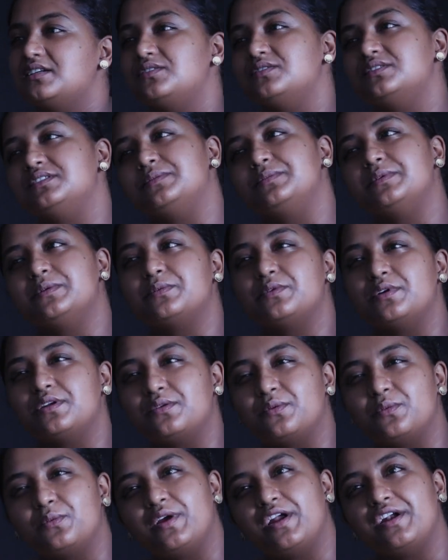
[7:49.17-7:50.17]
You see people are
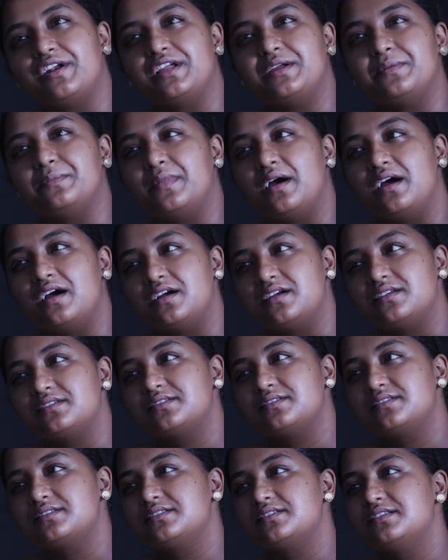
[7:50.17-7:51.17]
not wearing
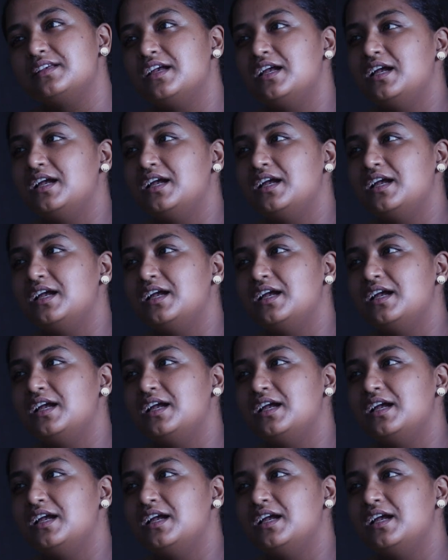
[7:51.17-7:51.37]
masks.